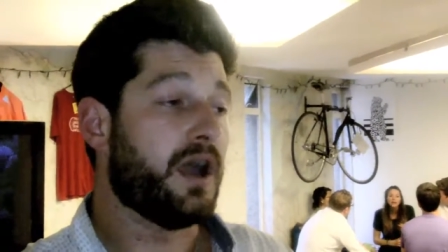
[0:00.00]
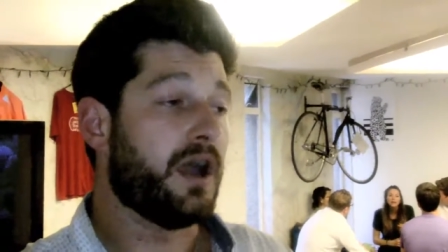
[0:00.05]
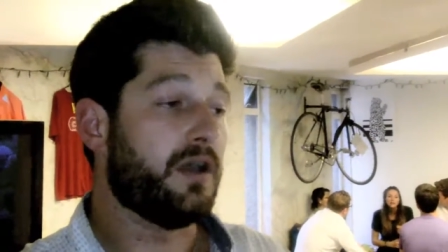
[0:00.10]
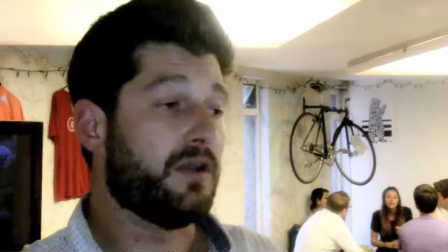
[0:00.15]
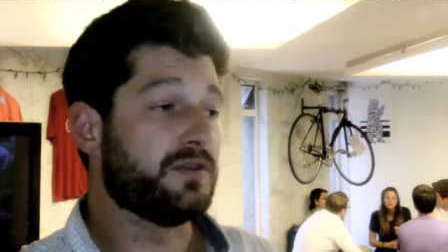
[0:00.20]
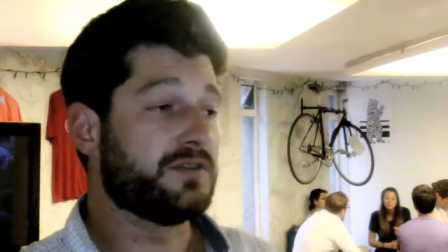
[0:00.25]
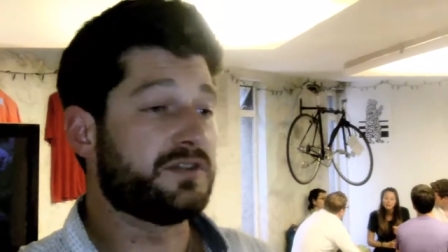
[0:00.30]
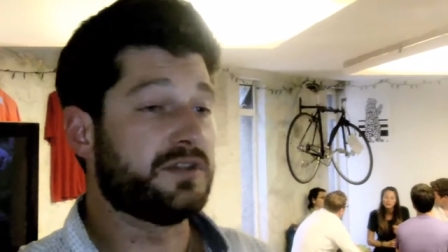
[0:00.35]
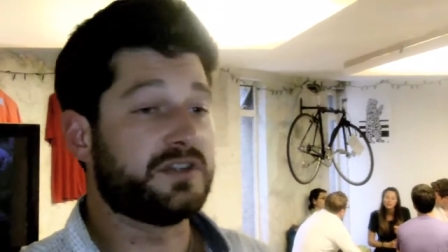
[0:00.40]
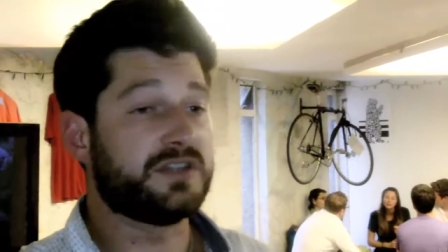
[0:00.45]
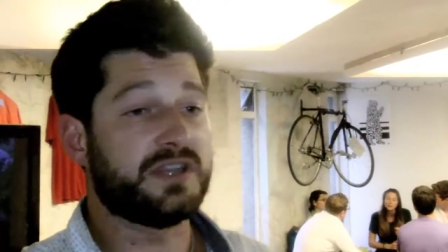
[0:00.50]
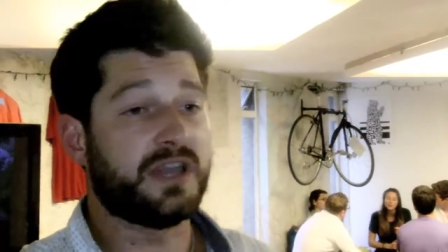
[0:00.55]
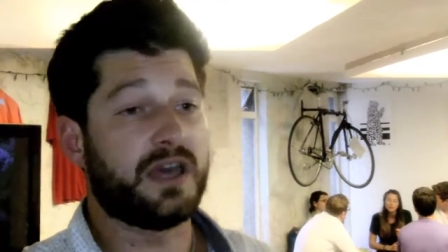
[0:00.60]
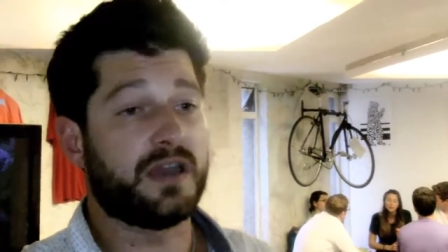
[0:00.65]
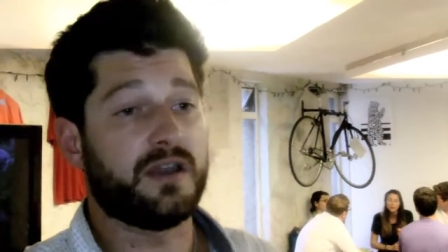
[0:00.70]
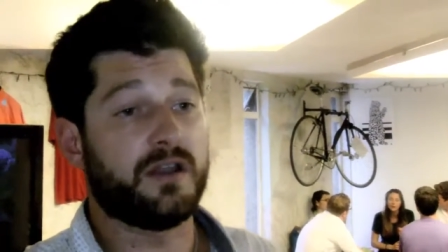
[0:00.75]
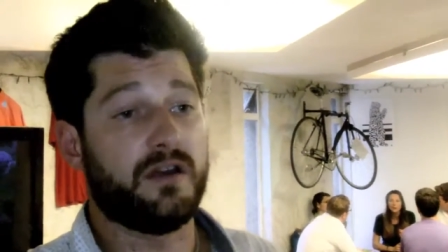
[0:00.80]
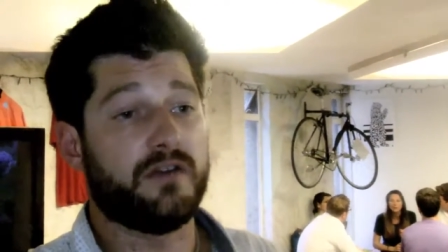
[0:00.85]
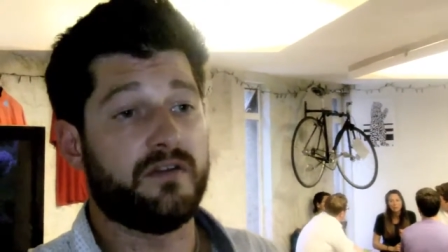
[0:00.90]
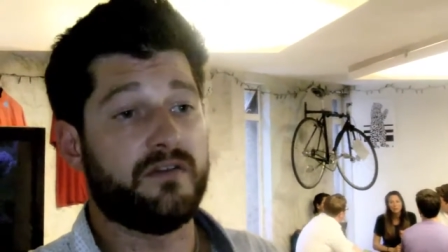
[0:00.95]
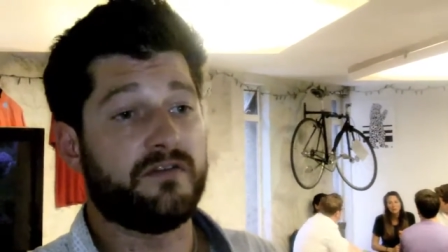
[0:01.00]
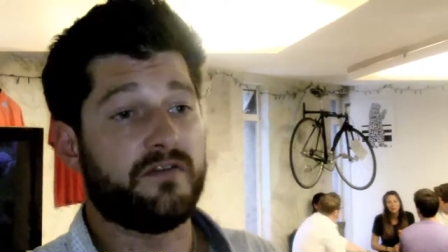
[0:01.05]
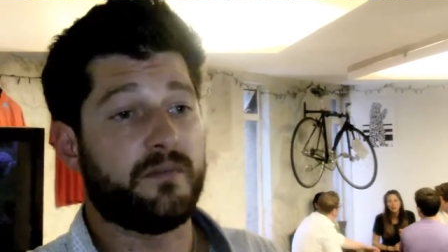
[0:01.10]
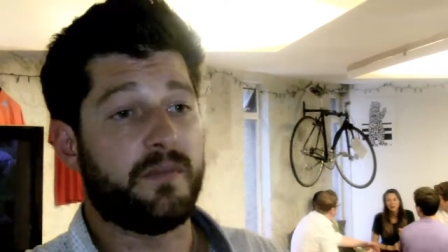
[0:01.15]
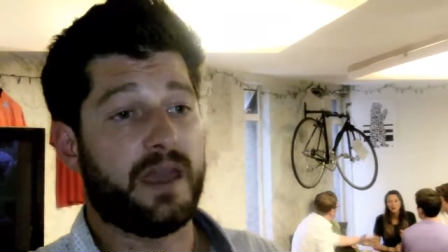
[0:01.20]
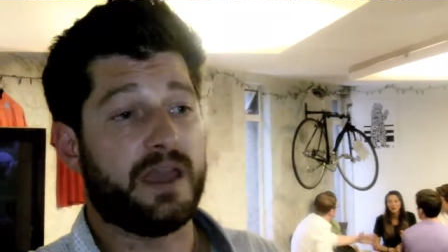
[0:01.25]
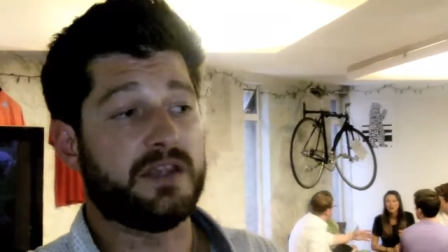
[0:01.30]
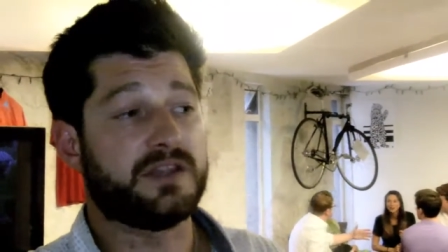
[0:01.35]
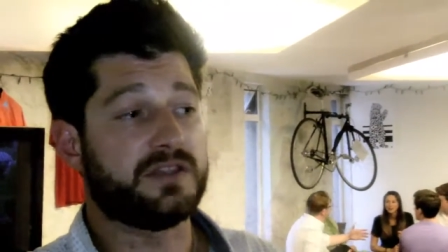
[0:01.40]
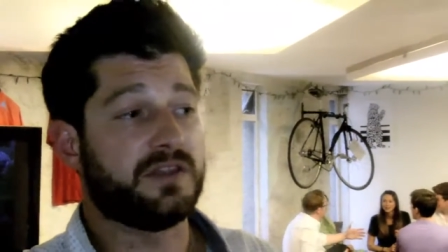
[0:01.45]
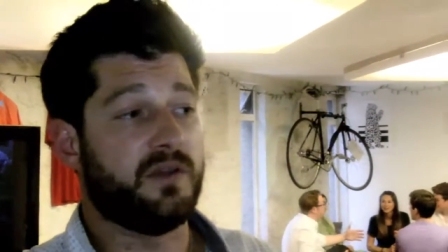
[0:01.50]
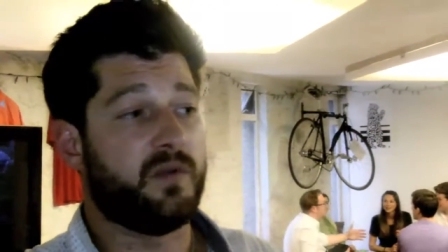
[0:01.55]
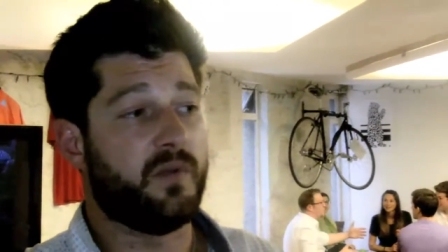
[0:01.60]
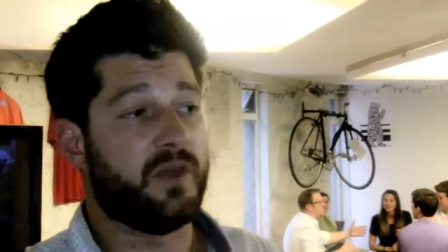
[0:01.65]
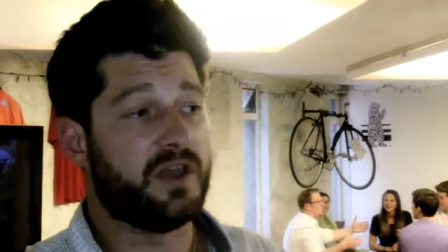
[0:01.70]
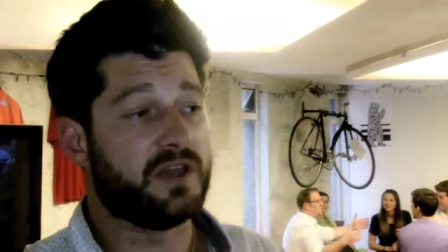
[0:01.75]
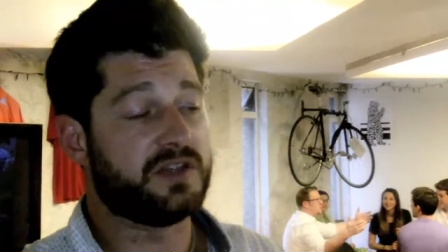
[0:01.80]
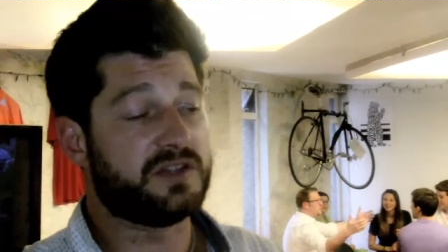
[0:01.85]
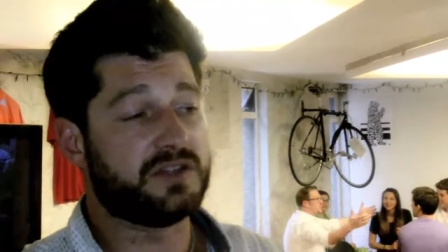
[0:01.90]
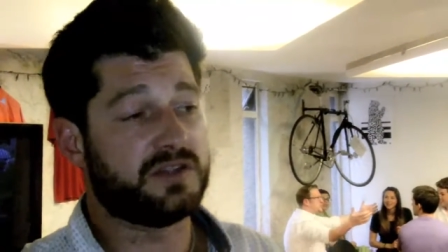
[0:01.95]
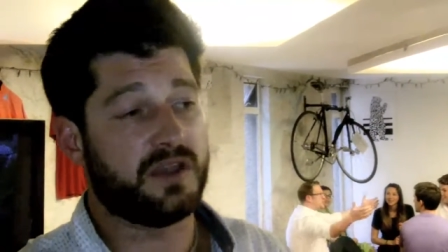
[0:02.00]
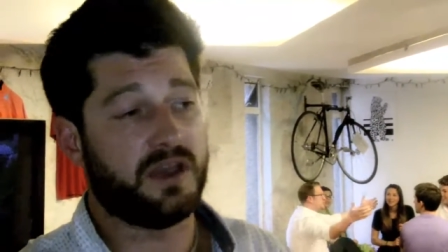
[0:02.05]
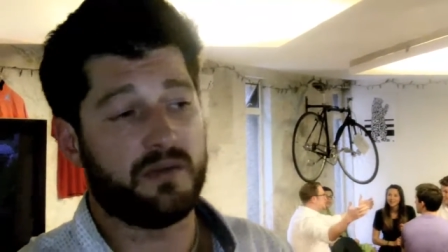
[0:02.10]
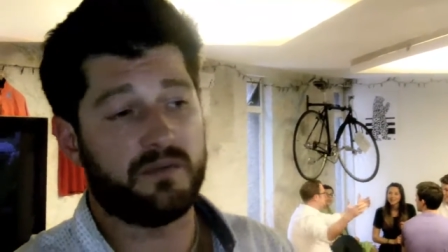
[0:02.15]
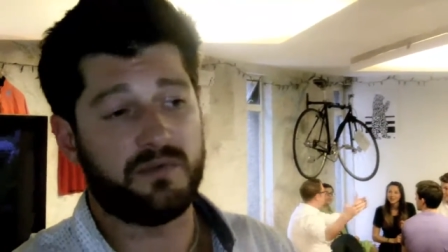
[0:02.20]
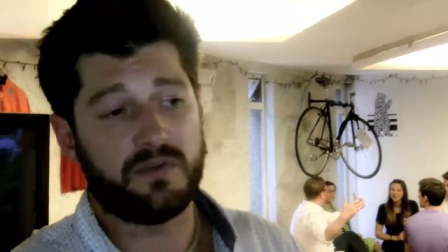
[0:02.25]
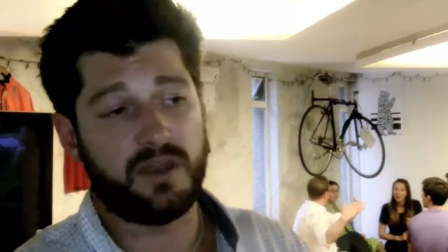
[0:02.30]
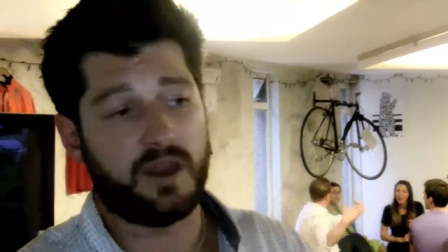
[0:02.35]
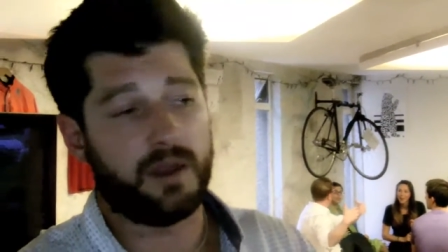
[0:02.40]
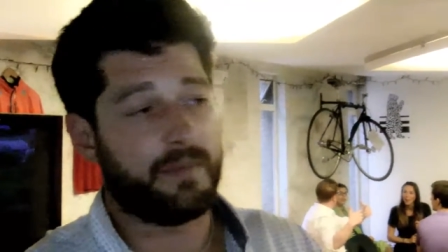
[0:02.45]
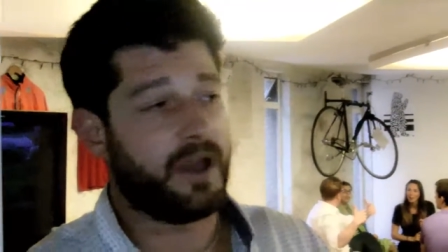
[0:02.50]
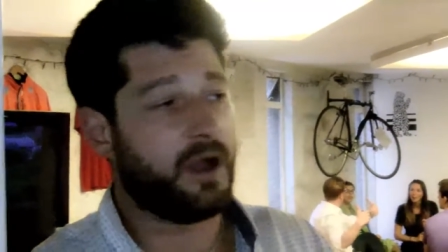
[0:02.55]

and also shared a lot of information which you know,